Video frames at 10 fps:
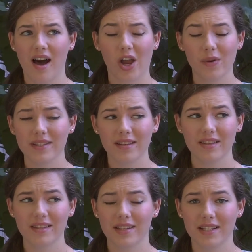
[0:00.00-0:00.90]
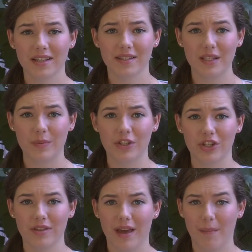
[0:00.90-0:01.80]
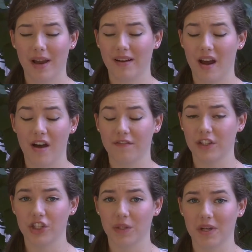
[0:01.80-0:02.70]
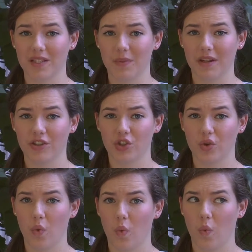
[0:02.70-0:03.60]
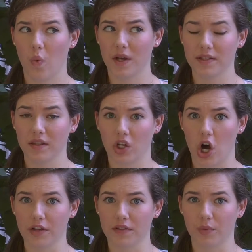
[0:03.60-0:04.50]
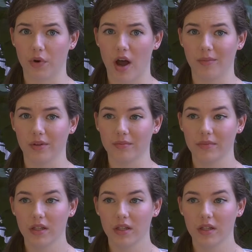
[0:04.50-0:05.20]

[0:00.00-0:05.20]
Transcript: I always had this sneaking suspicion that my not finishing my spinach wasn't the cause of the problem.